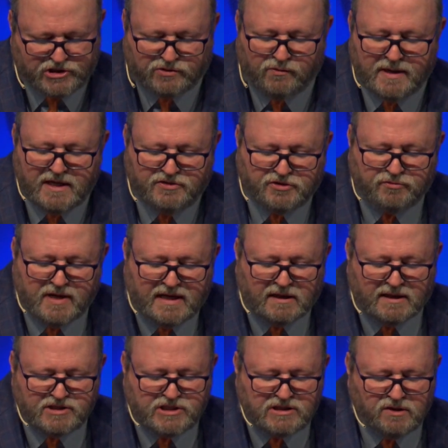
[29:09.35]
23 and
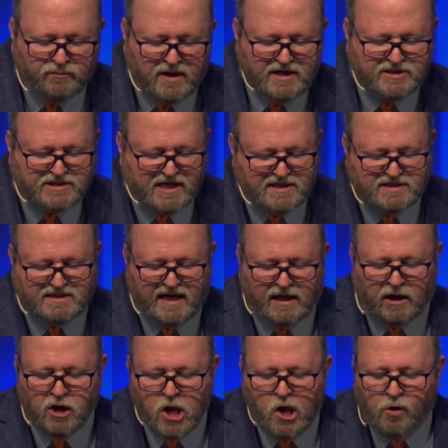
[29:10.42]
listen to what he says
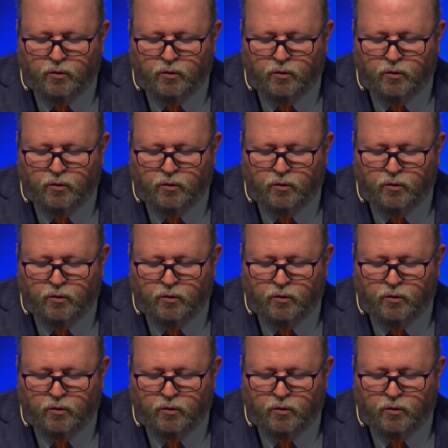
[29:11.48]
there.